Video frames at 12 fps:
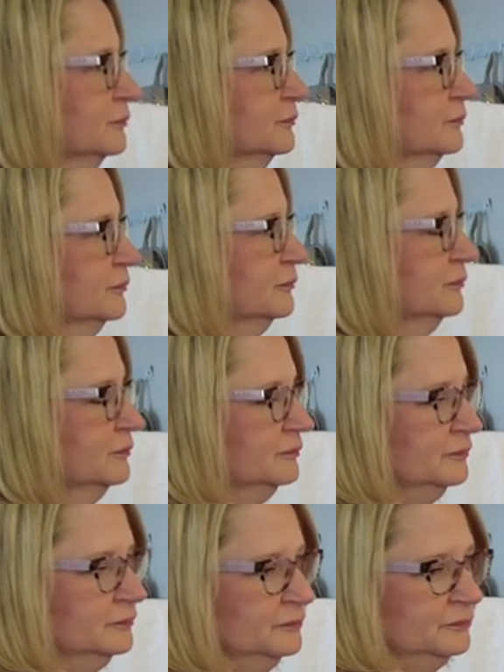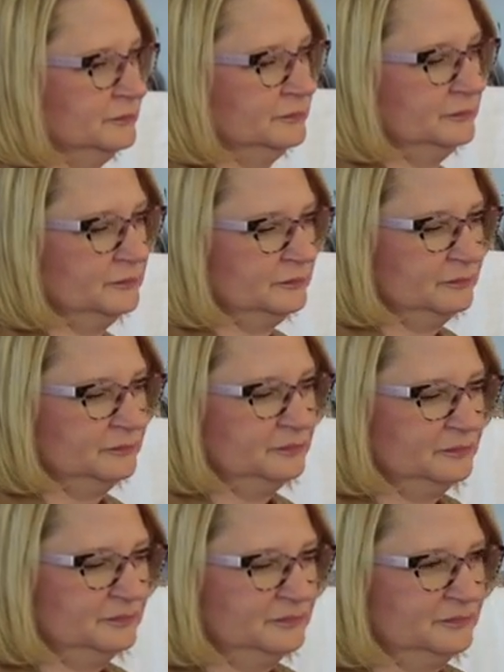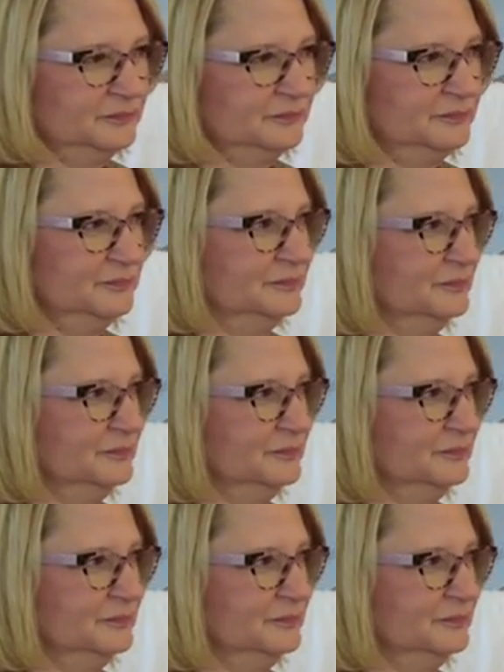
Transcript: The person shown says nothing.